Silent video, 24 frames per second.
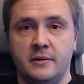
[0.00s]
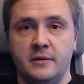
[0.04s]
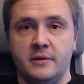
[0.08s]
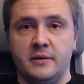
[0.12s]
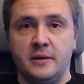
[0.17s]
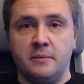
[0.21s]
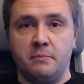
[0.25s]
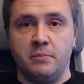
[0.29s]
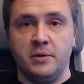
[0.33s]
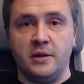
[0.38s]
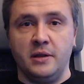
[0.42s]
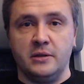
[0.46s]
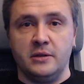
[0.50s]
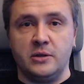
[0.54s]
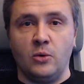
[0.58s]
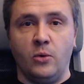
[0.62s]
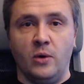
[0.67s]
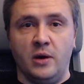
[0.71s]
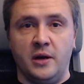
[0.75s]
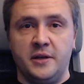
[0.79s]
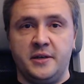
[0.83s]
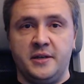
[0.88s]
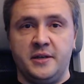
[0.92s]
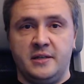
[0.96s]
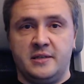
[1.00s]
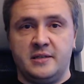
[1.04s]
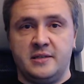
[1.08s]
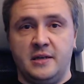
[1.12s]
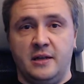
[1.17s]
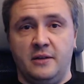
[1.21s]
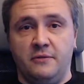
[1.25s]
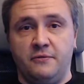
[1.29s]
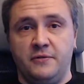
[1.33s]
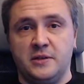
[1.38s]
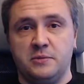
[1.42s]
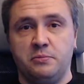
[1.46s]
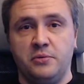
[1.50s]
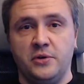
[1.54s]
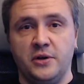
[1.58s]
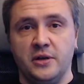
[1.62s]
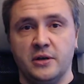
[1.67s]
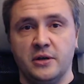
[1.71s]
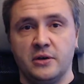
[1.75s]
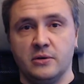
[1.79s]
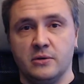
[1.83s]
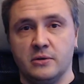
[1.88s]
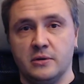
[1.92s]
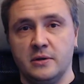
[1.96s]
the build quality itself is pretty
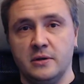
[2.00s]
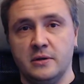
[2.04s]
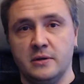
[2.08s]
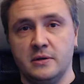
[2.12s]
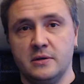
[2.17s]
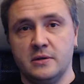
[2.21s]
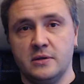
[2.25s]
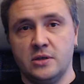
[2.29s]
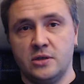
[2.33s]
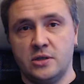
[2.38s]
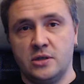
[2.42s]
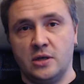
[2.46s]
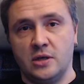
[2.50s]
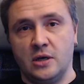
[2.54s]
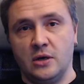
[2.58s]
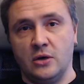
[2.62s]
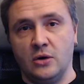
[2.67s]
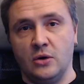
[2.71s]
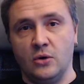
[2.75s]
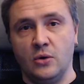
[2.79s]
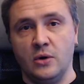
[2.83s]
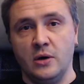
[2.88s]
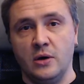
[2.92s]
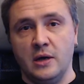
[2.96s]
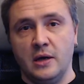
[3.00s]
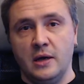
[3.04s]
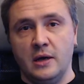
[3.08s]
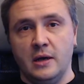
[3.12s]
good, so